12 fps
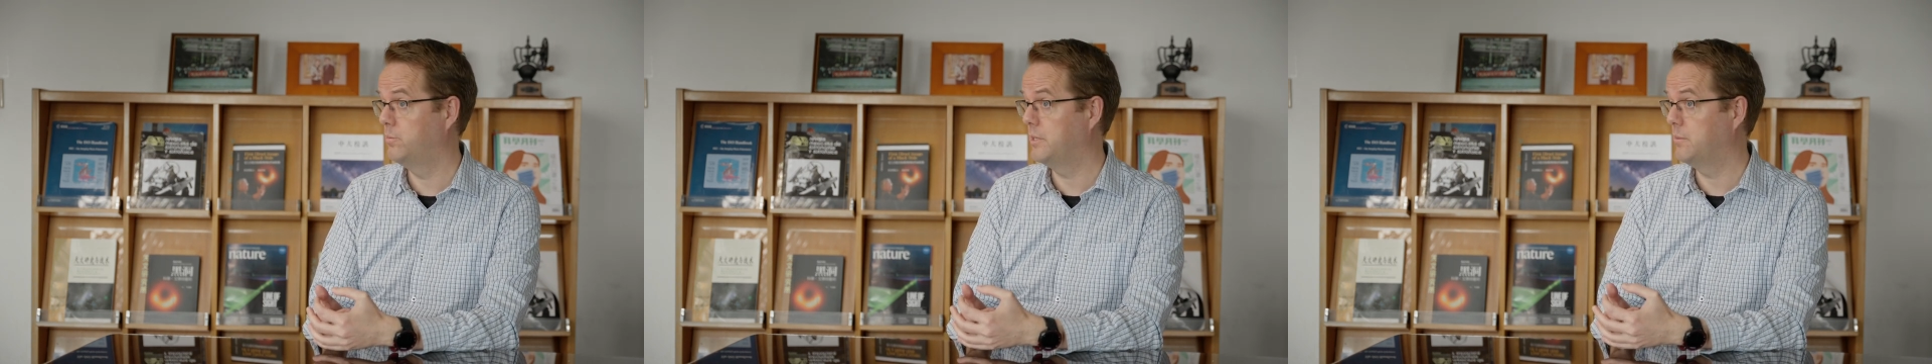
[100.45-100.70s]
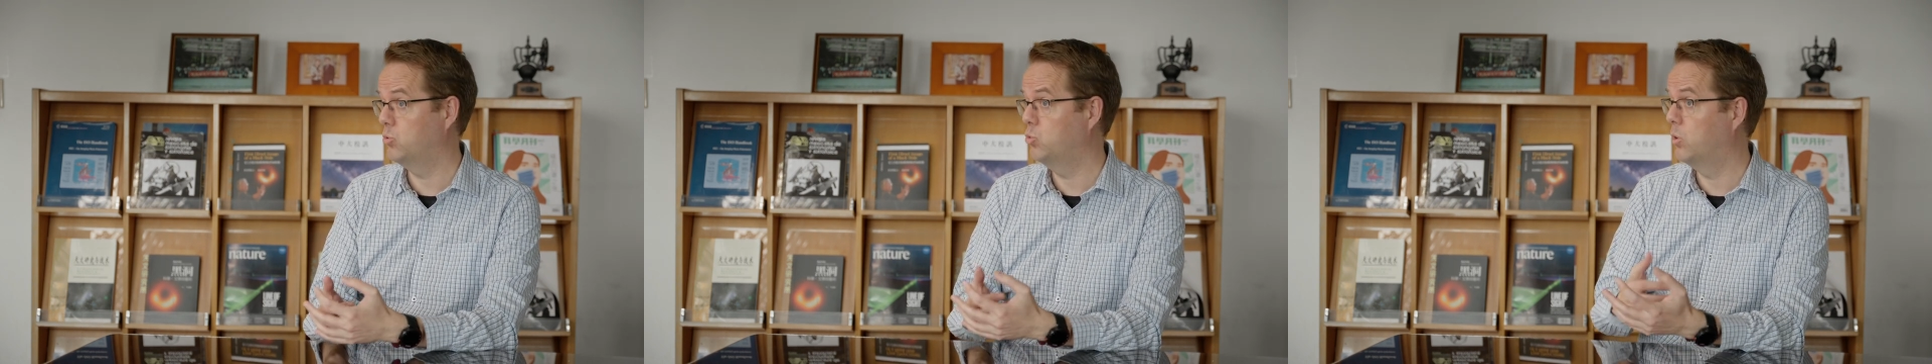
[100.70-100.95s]

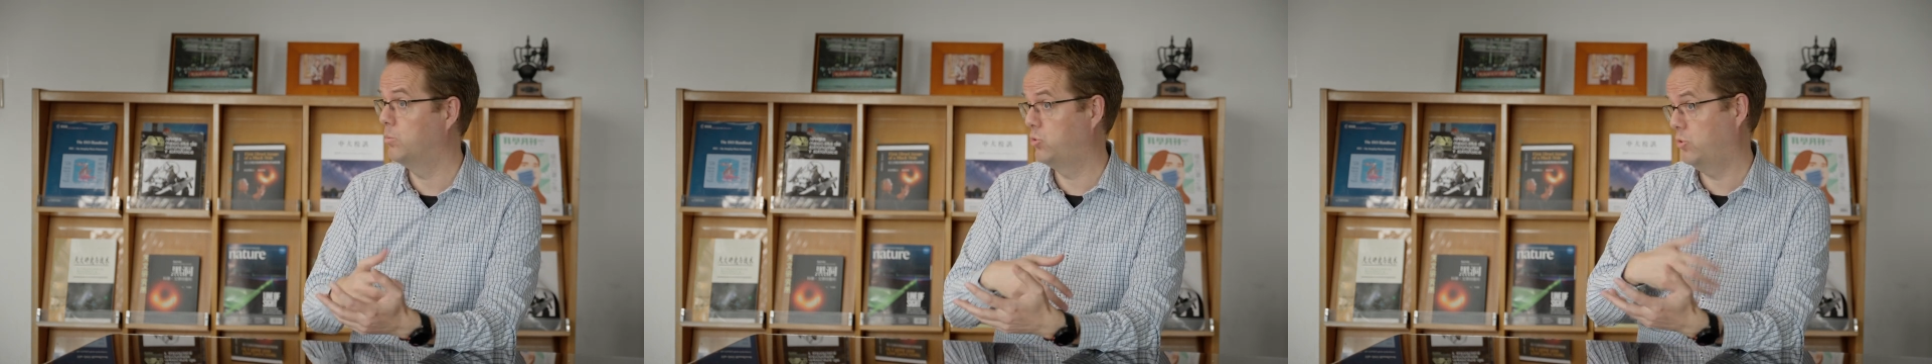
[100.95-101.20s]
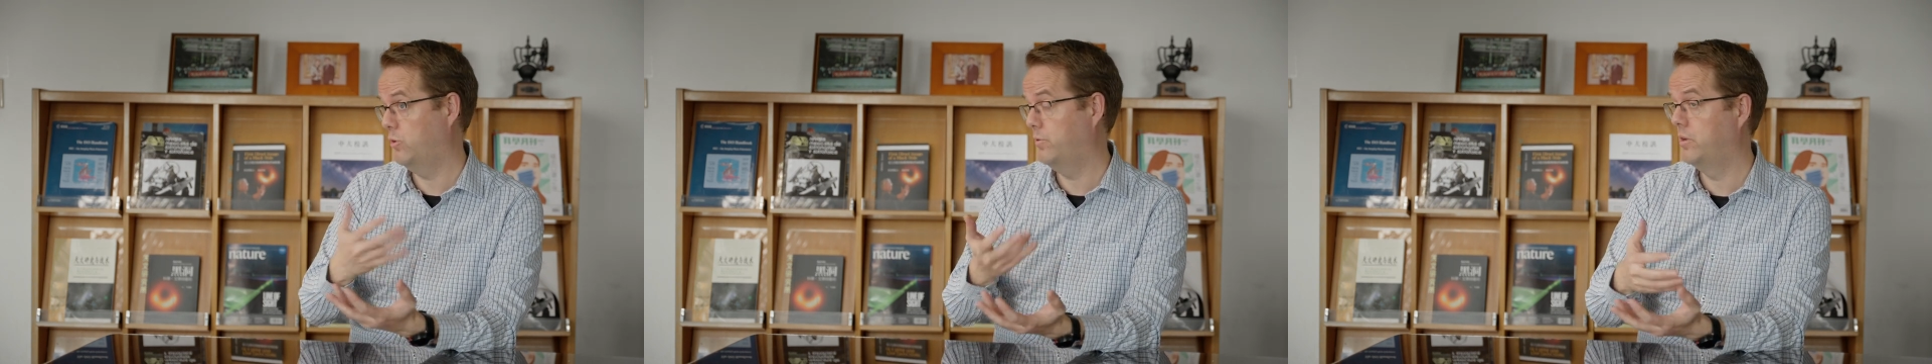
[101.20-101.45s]
people who
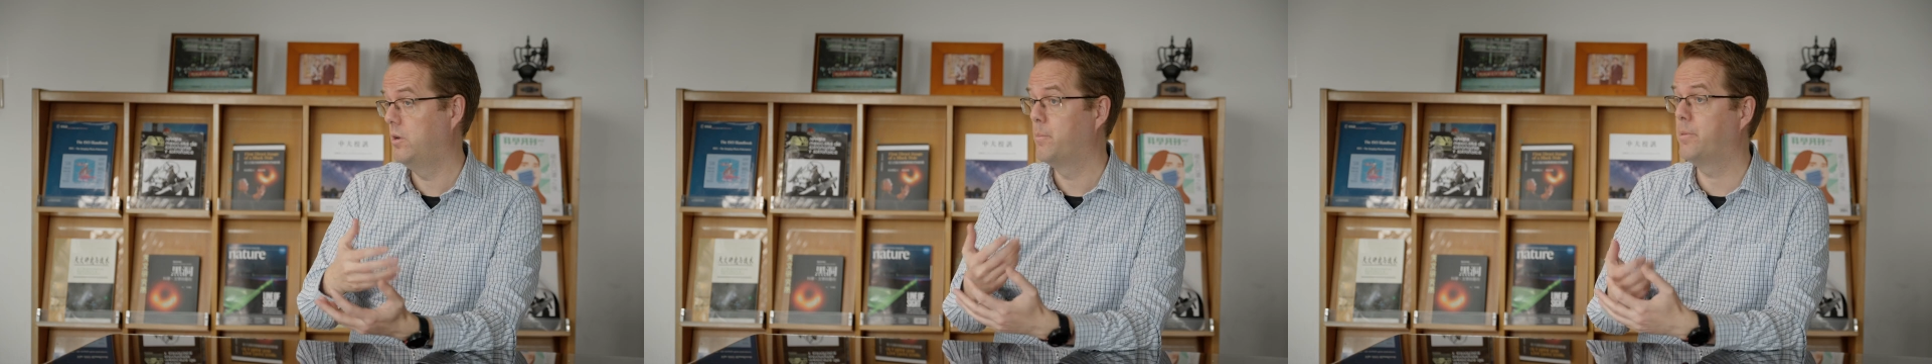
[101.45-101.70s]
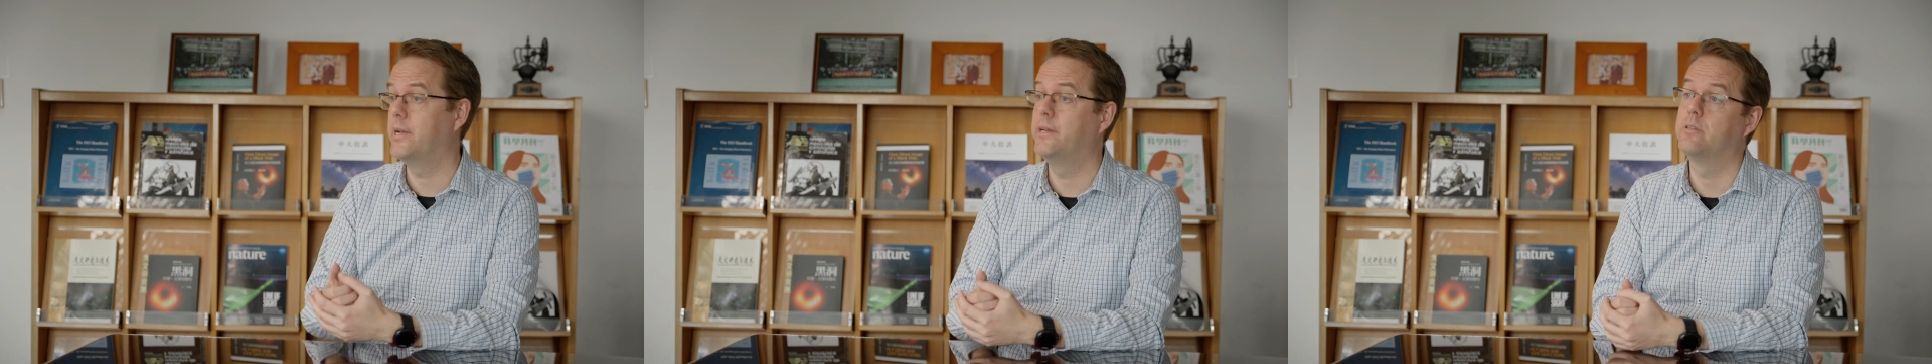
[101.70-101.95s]
observe
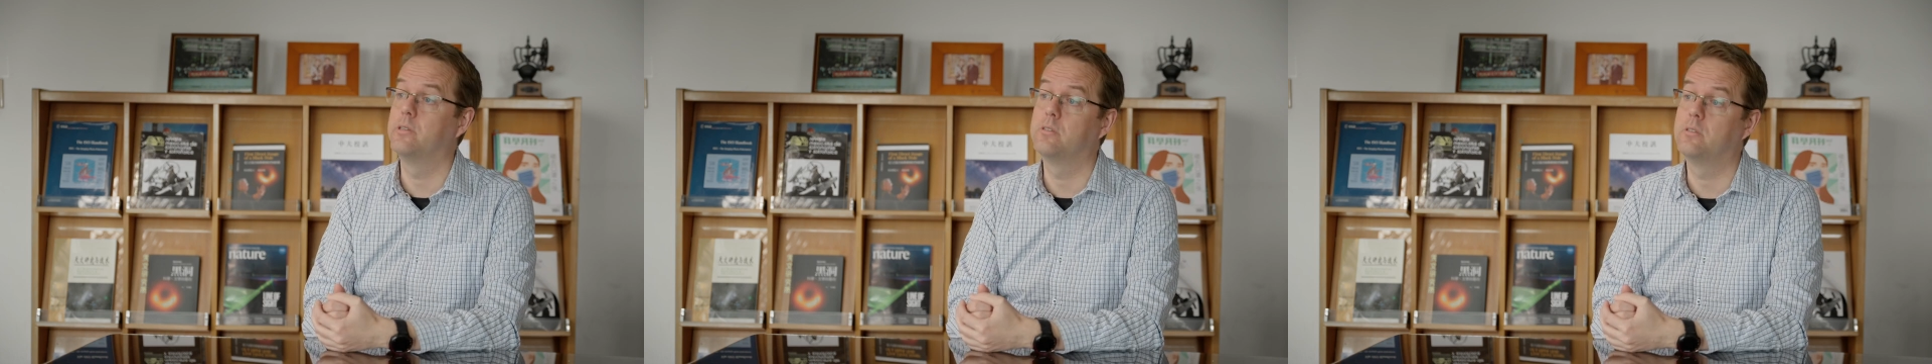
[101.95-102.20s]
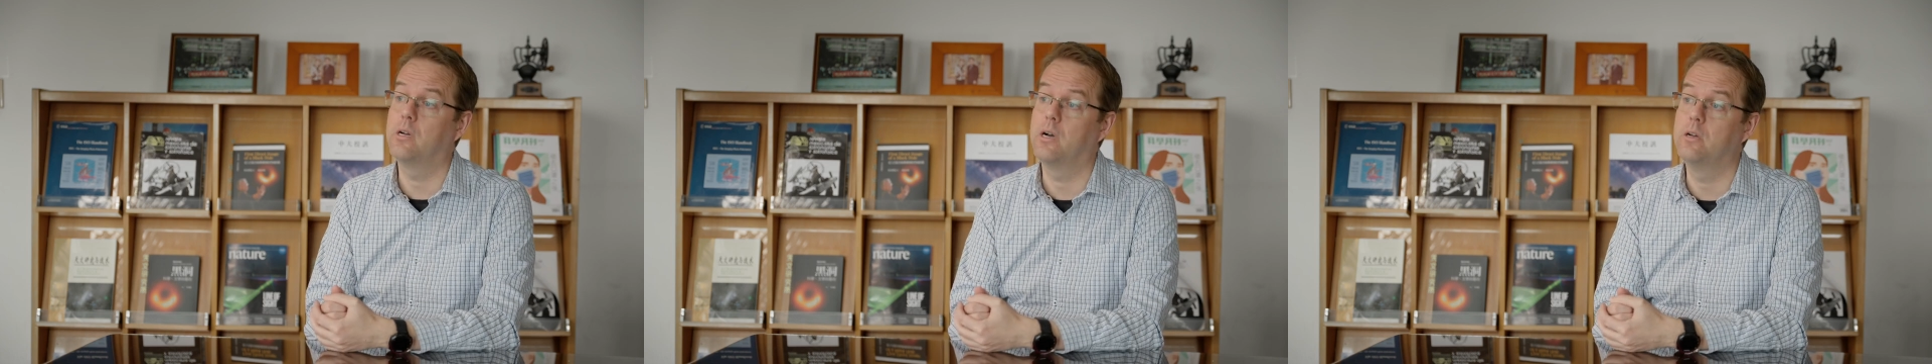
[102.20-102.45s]
planets and
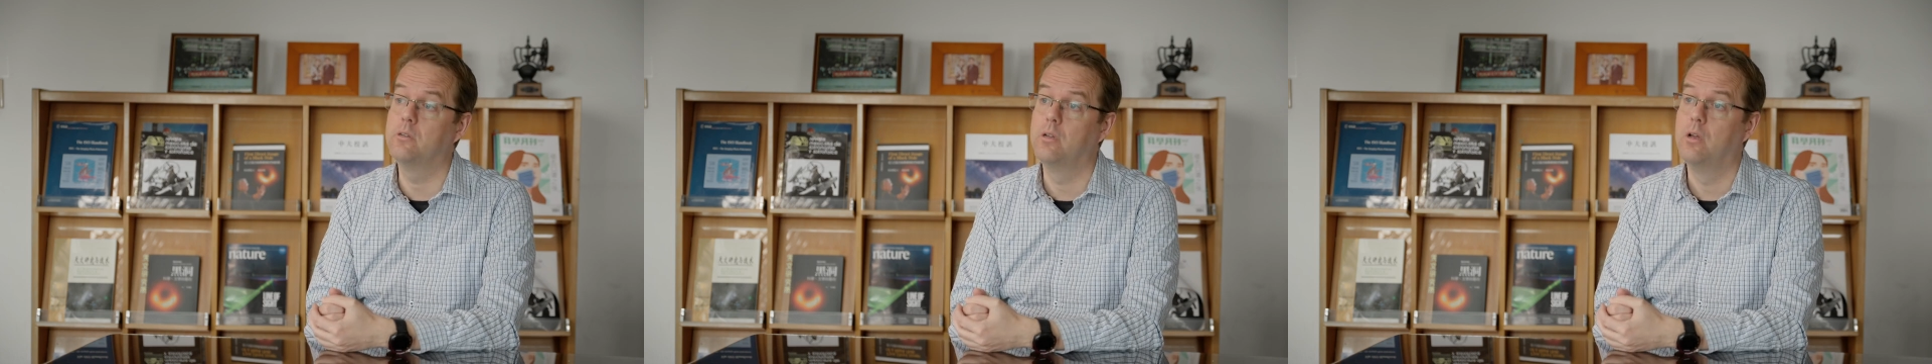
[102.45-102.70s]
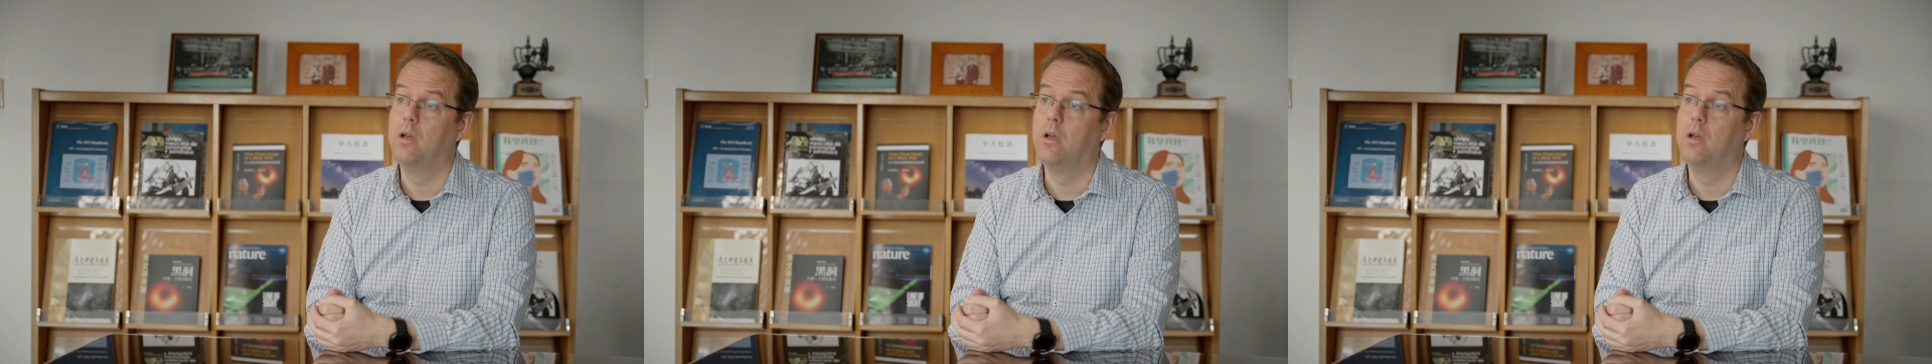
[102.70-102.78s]
stars.